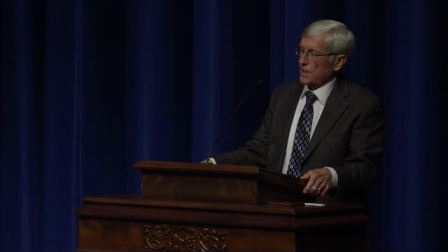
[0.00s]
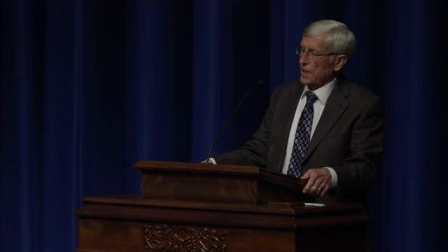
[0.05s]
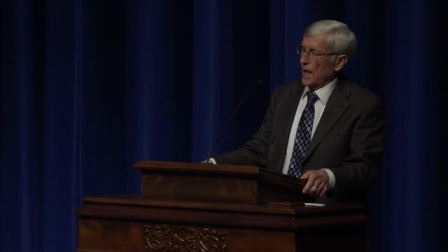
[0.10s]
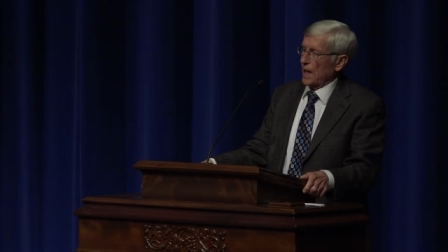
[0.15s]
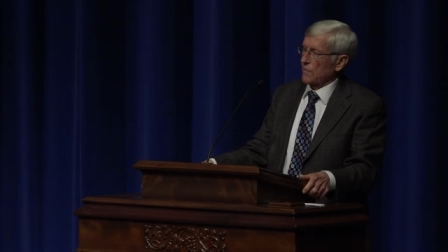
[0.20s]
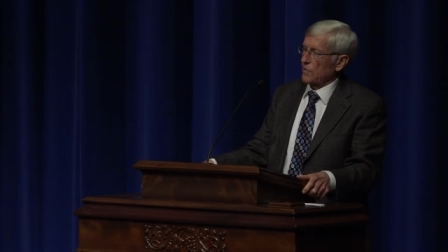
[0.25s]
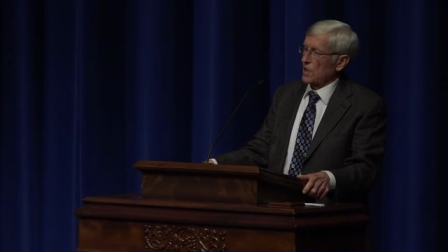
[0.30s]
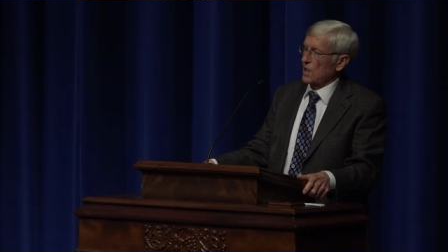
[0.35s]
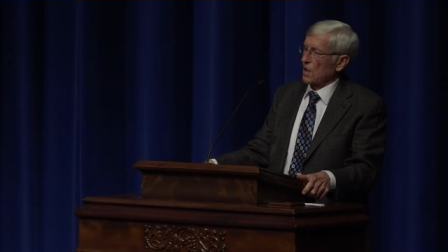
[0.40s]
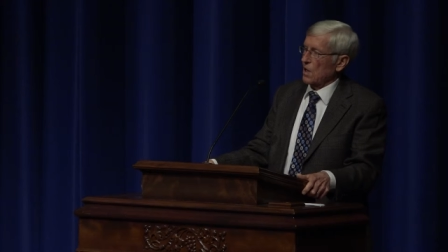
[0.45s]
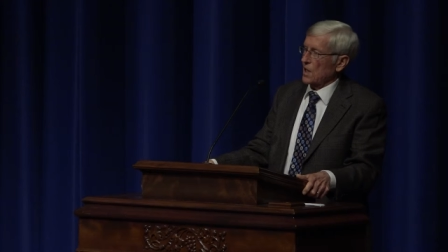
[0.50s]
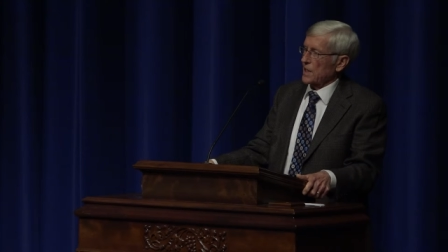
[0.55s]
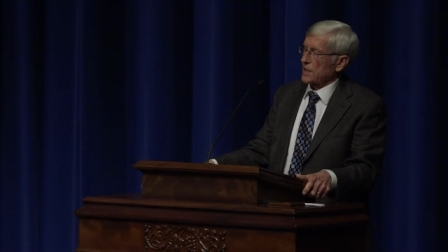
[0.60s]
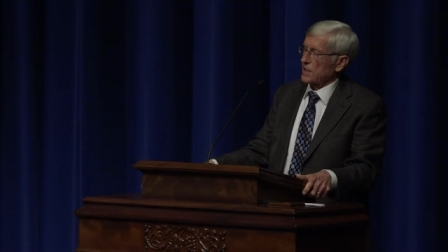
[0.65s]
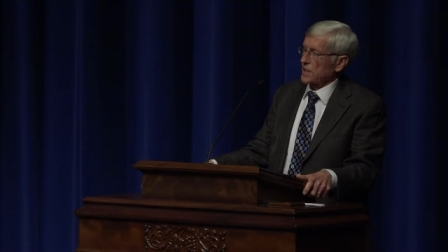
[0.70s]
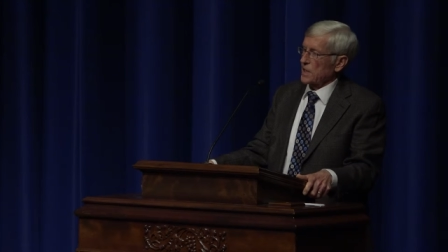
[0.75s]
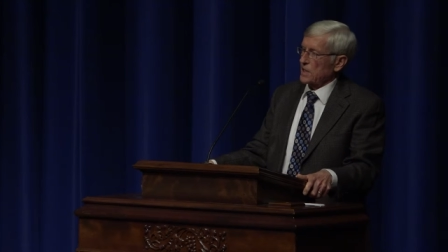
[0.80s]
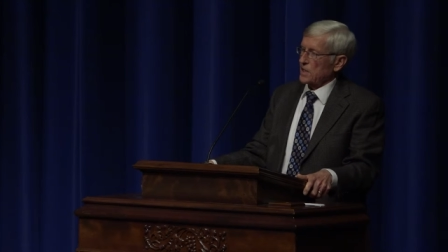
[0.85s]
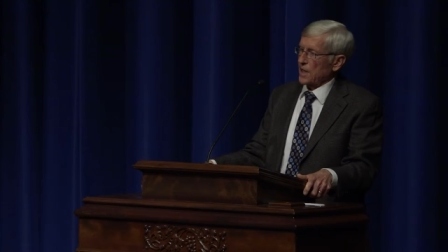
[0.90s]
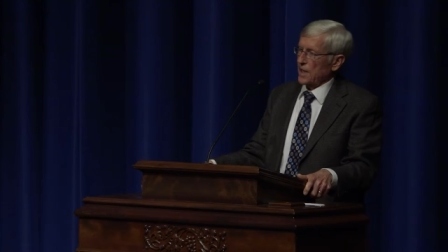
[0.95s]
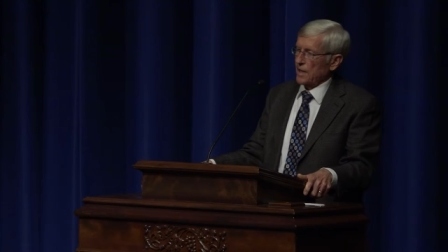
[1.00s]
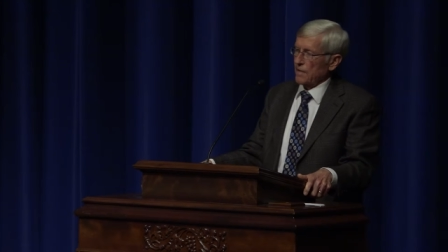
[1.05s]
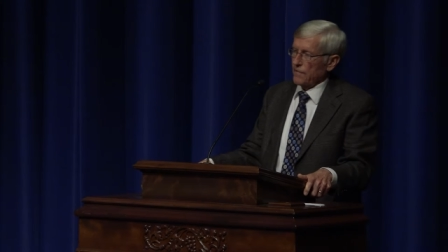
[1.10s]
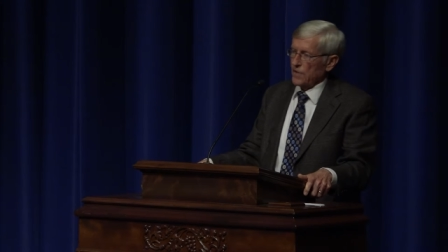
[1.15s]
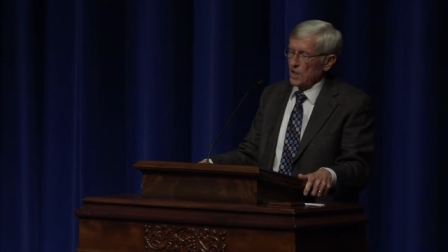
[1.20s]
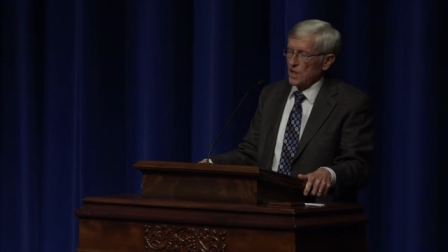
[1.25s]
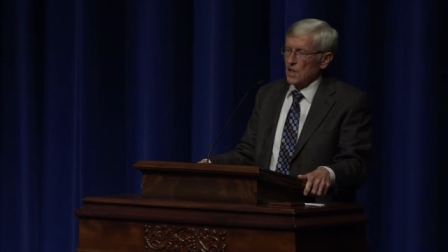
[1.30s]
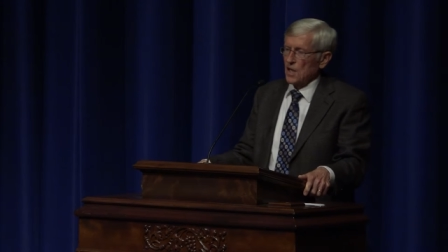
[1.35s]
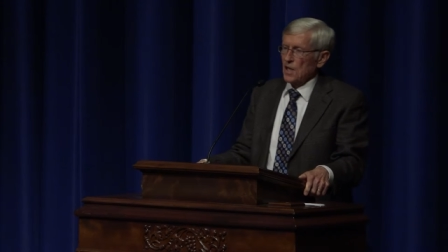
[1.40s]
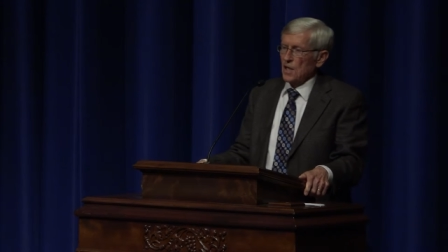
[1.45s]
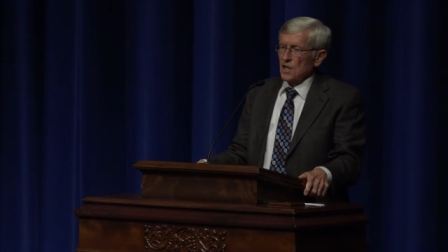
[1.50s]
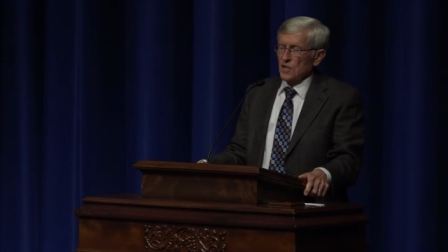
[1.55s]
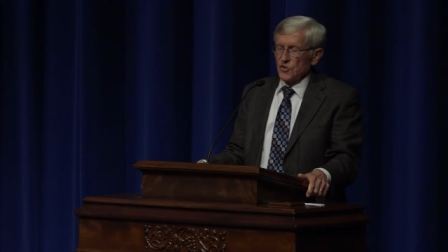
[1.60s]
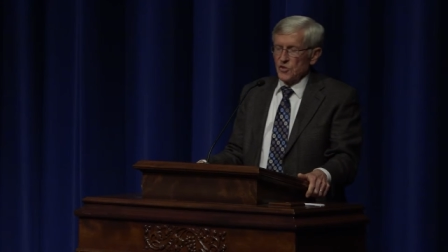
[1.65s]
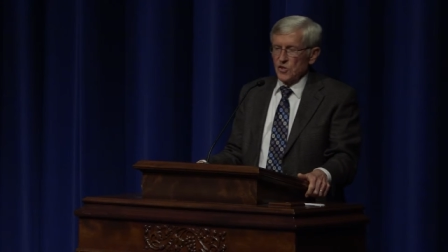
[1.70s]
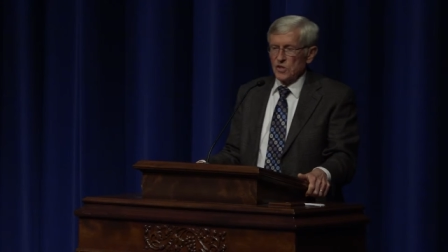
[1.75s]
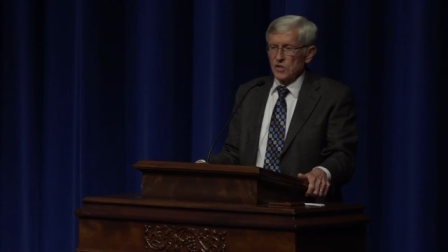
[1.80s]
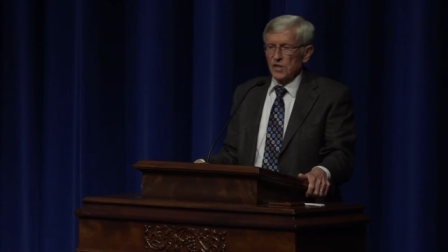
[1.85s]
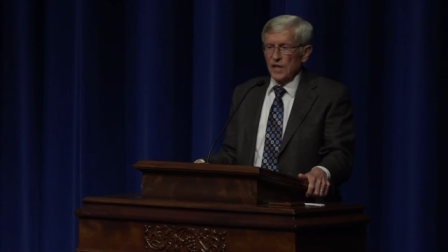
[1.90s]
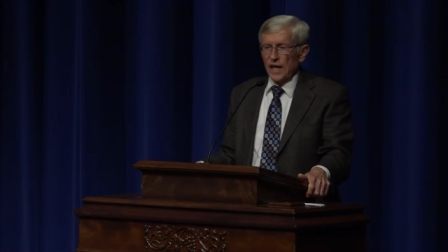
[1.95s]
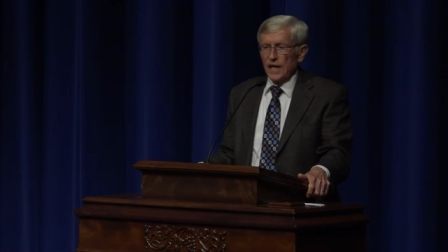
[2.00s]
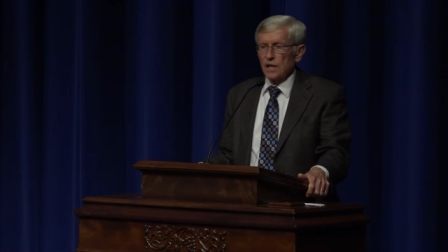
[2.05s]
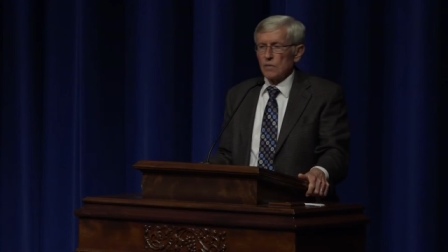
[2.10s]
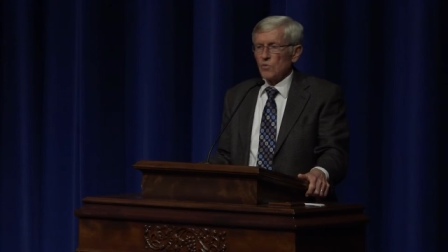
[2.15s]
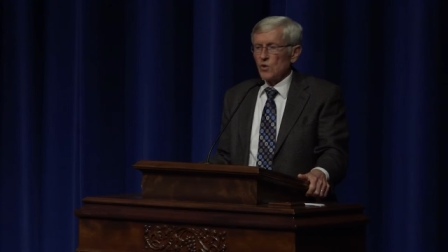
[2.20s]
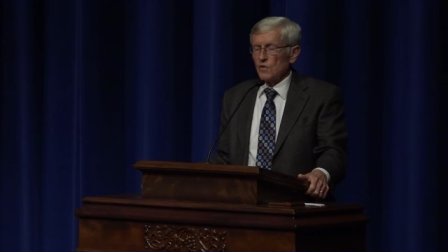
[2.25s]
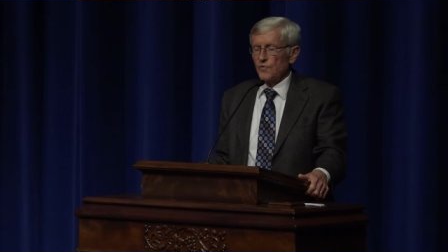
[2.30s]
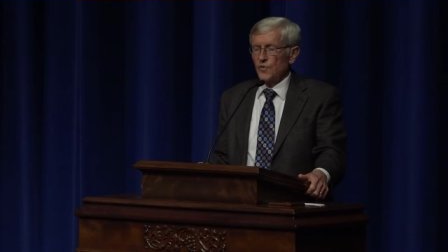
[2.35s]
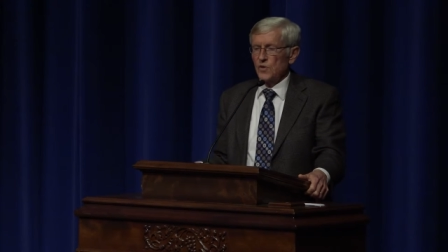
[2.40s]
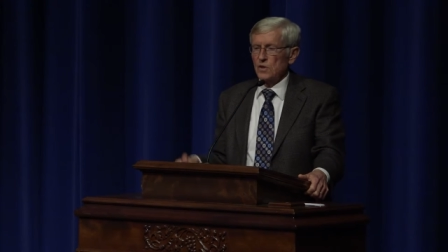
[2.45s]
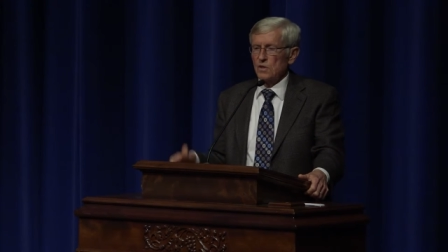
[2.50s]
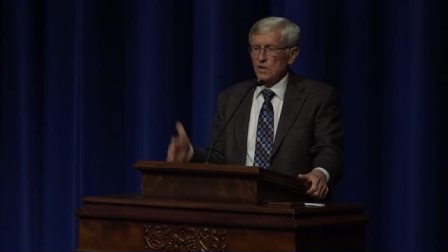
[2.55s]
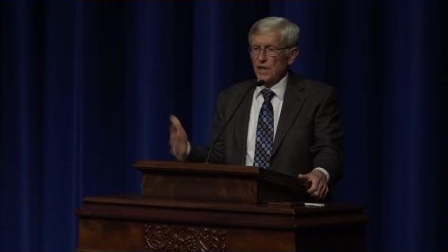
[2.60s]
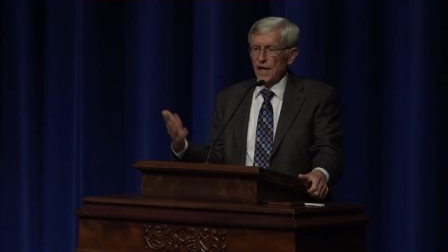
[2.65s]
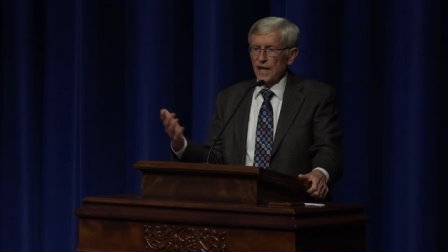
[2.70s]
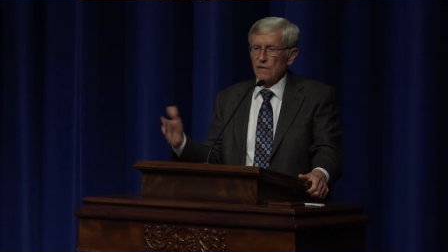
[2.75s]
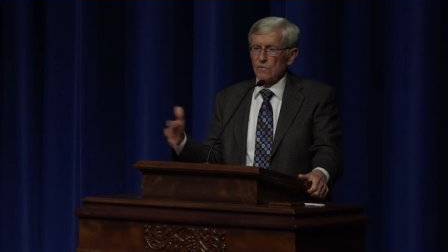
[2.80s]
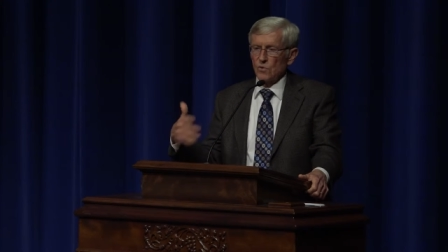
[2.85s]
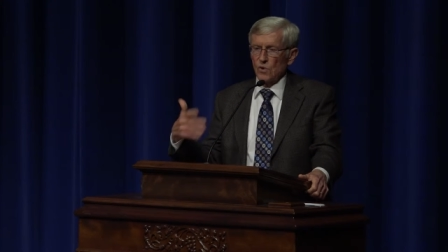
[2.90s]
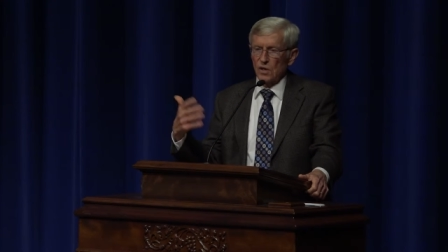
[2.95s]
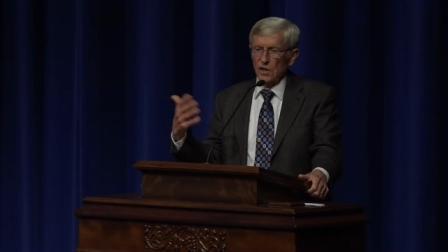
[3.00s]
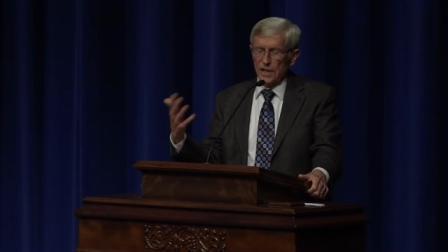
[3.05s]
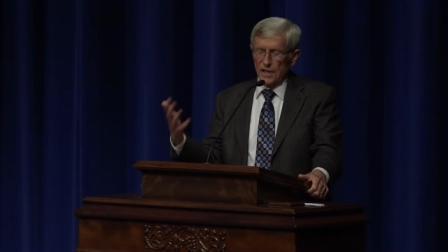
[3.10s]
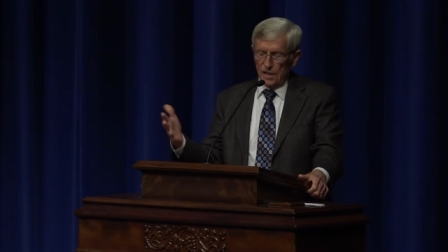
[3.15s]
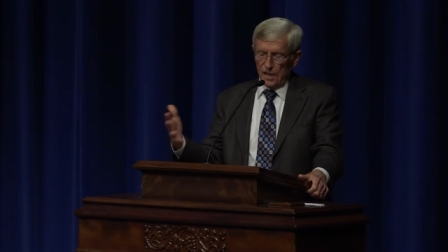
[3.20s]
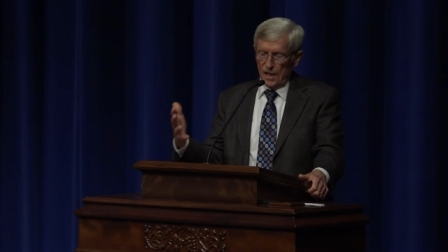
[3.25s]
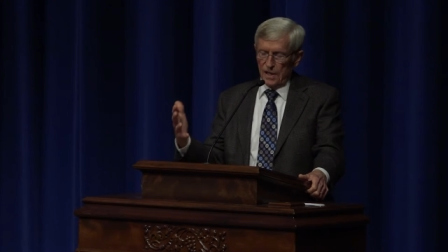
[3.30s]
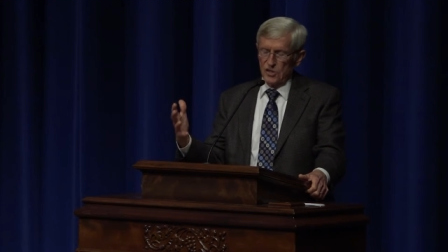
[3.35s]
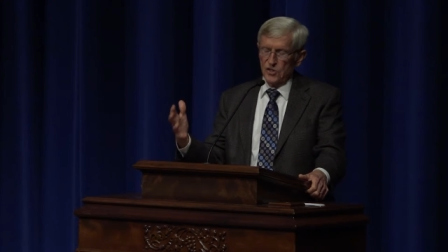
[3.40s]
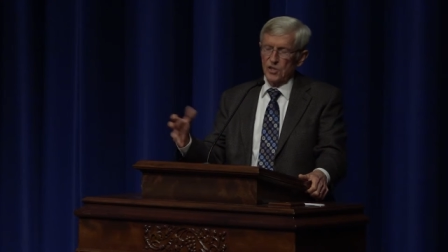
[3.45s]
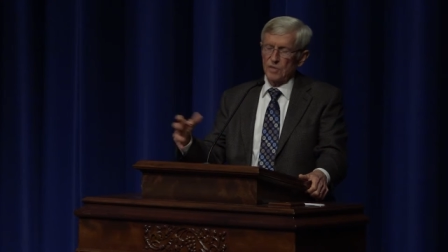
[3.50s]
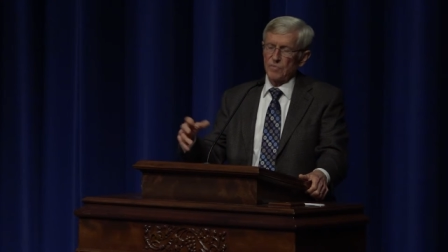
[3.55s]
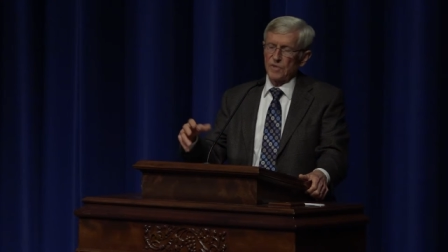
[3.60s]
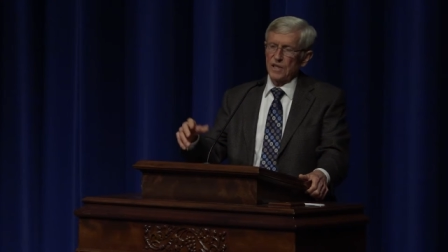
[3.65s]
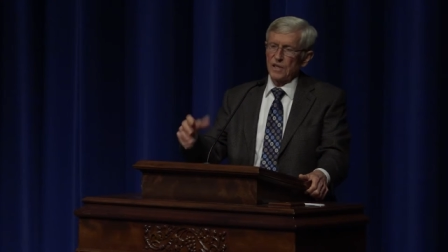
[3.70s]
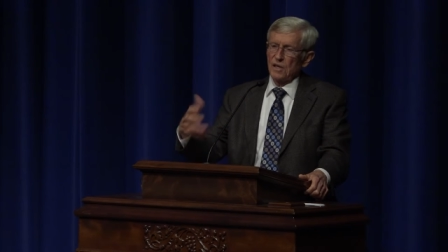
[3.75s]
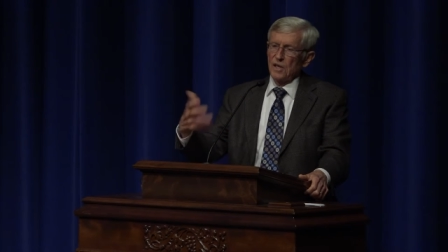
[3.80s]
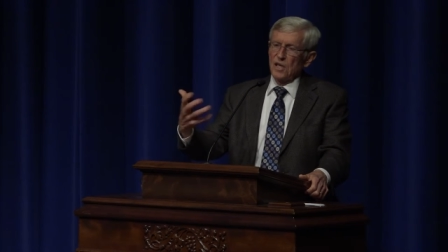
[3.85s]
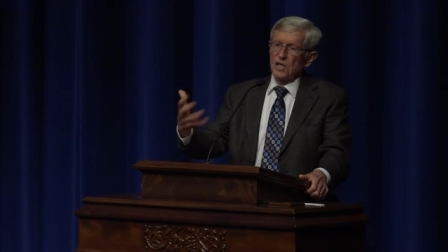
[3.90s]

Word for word: And I would argue that to have a sustainable food network, it has to be